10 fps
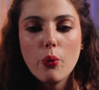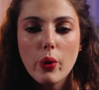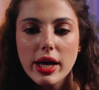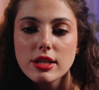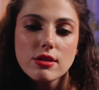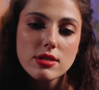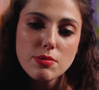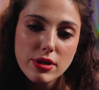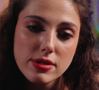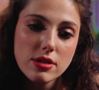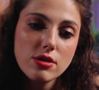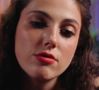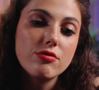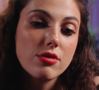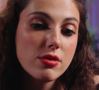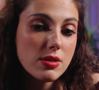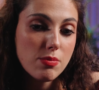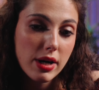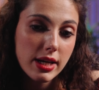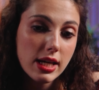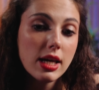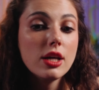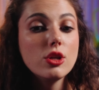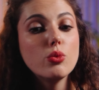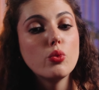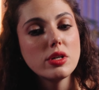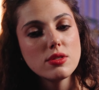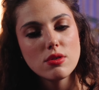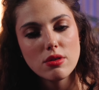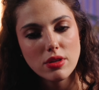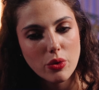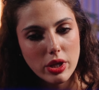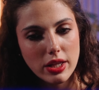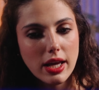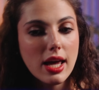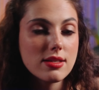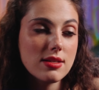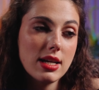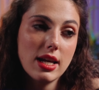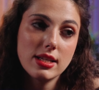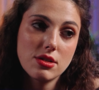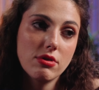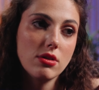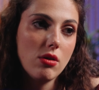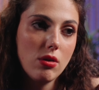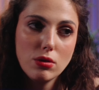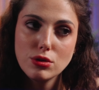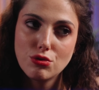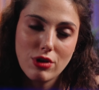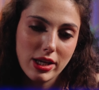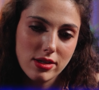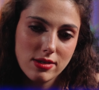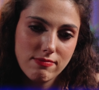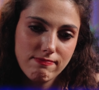When you deposit your first money, you want to earn quickly and start entering all trades.